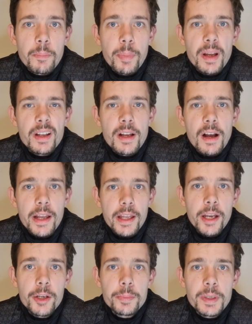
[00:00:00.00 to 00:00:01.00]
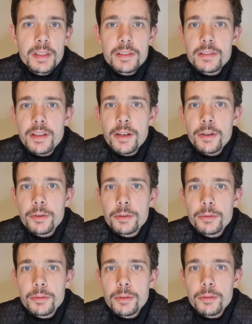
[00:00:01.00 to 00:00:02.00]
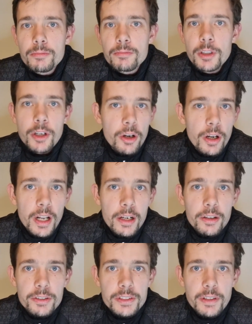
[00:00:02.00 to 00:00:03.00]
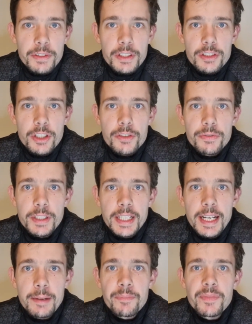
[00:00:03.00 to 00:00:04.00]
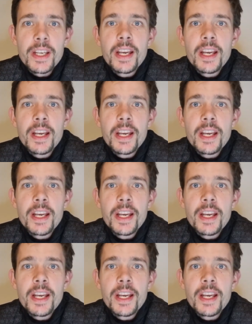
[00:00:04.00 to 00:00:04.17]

but I hope it's still got a lot of stuff that's useful in it.